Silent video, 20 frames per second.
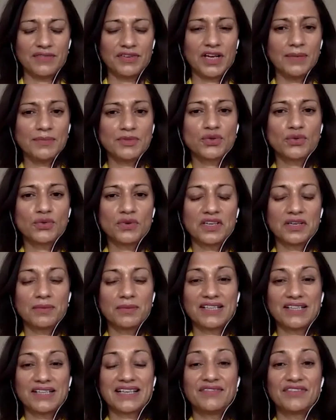And I'm talking
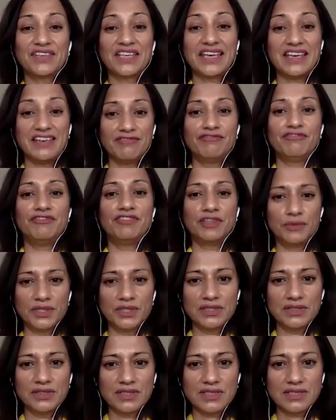about having
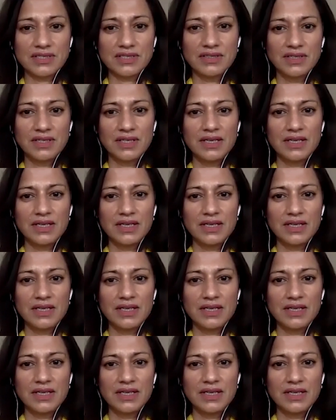influence,